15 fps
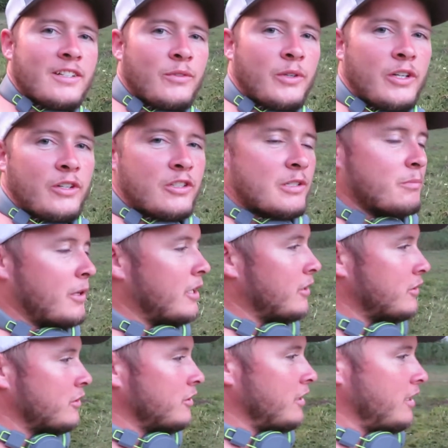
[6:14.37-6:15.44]
has a weird
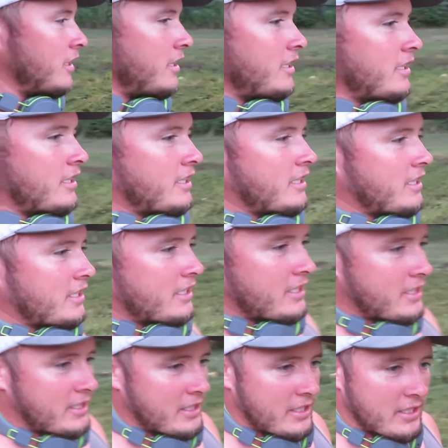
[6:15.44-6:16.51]
smell to it.
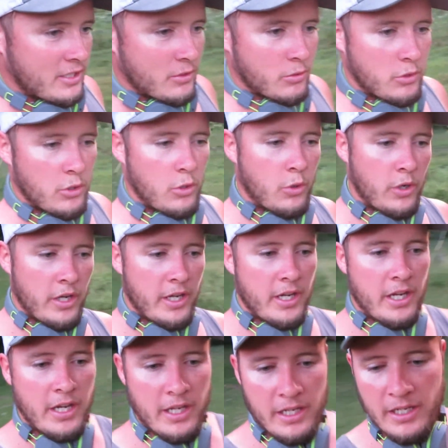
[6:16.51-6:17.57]

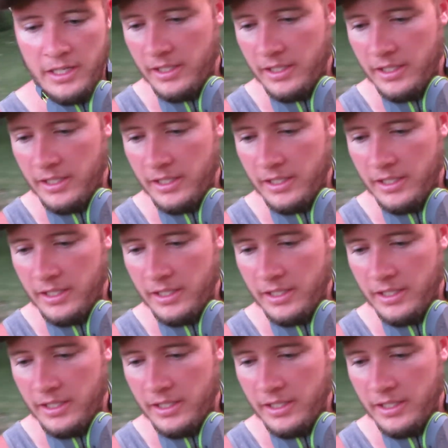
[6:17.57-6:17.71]
Whoo-wee.